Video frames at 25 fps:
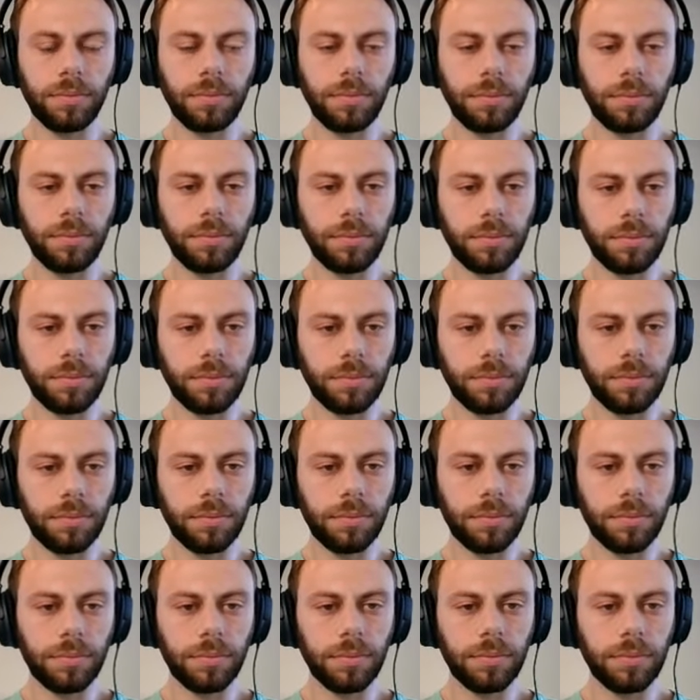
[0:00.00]

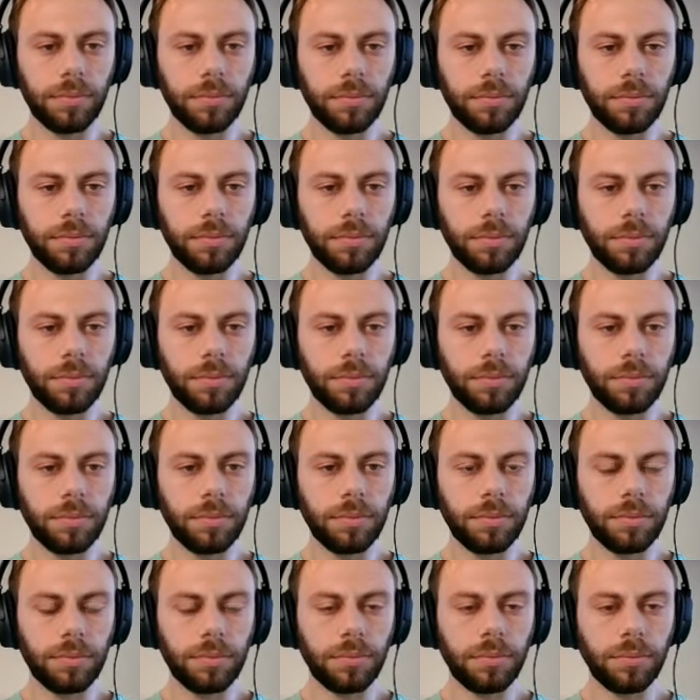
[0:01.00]

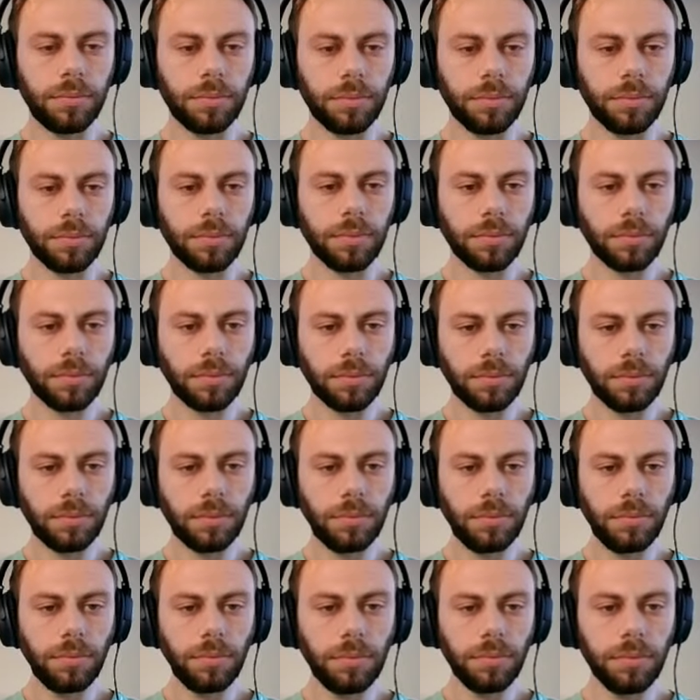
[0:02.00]

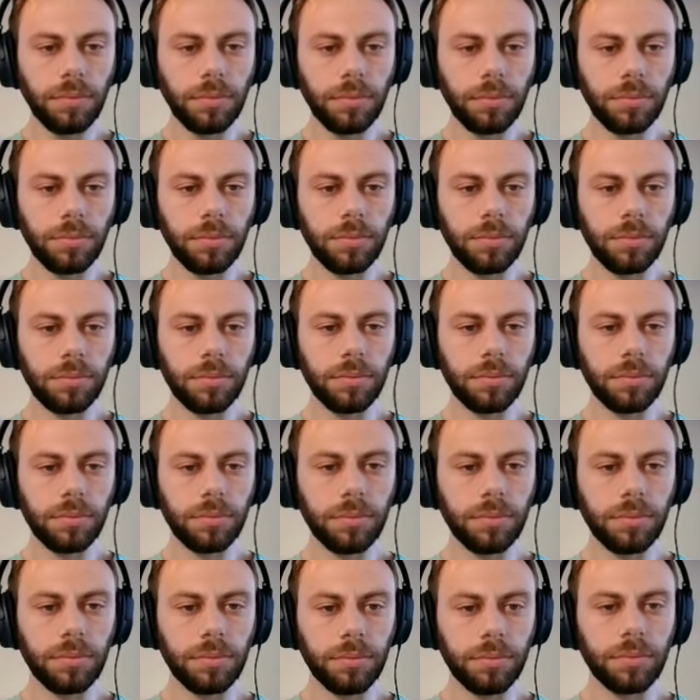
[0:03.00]

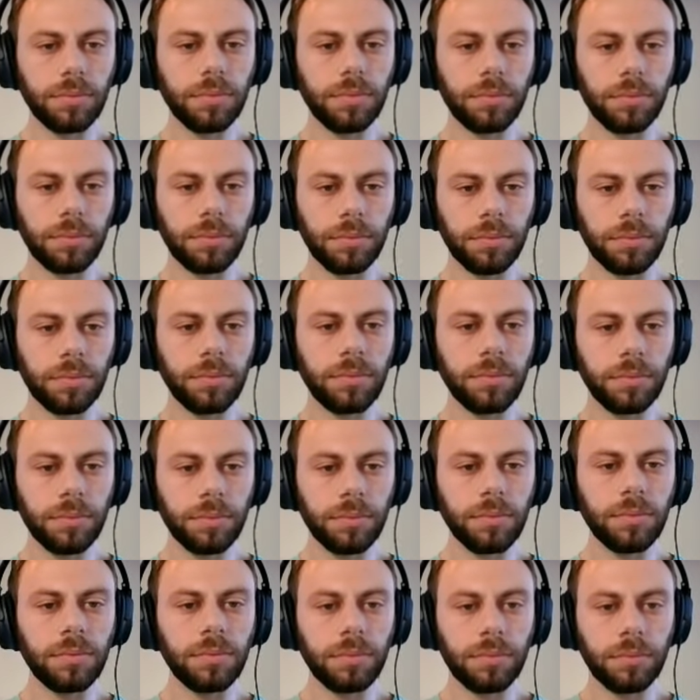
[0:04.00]

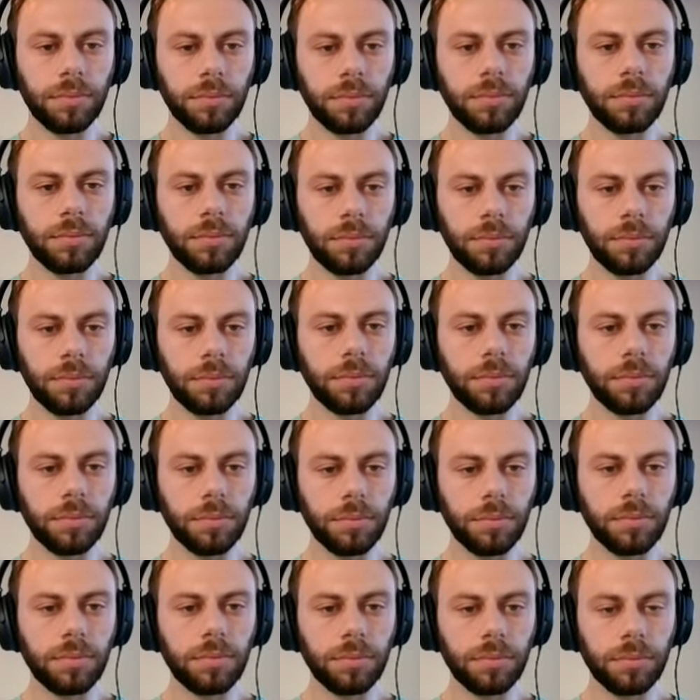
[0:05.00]

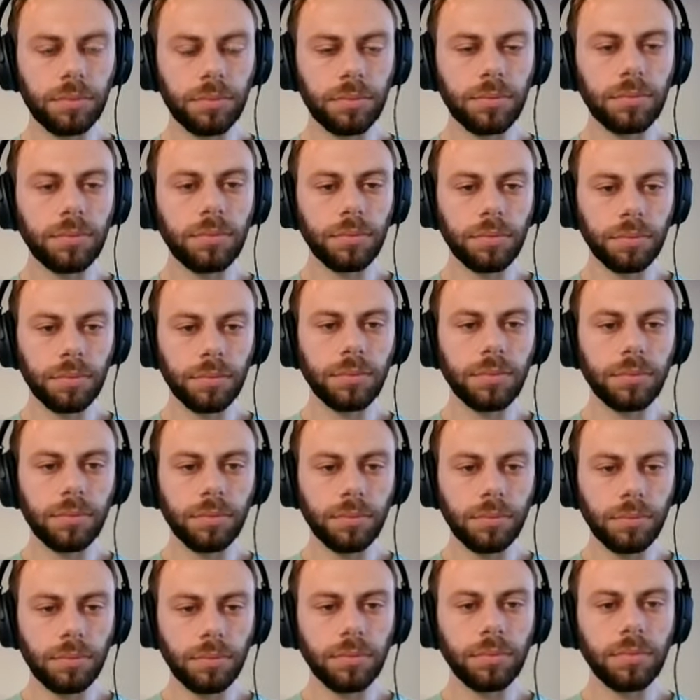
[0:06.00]

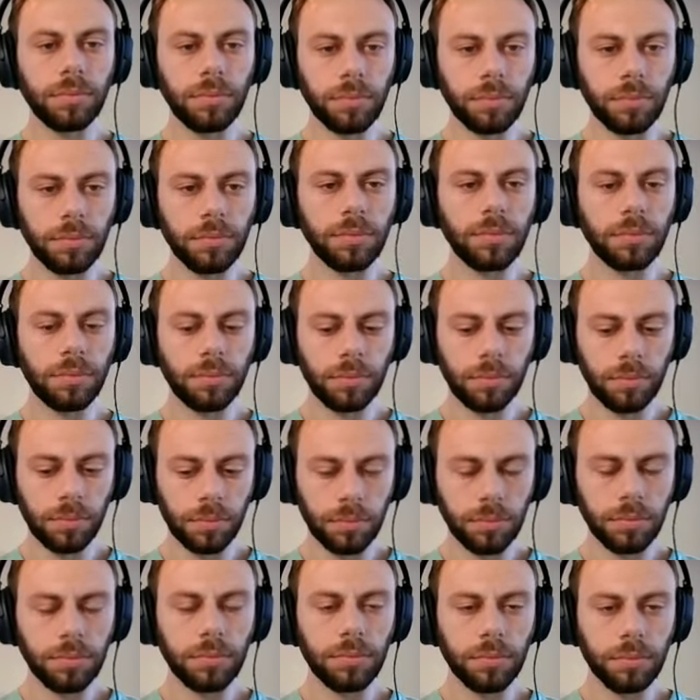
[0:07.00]
This person isn't speaking.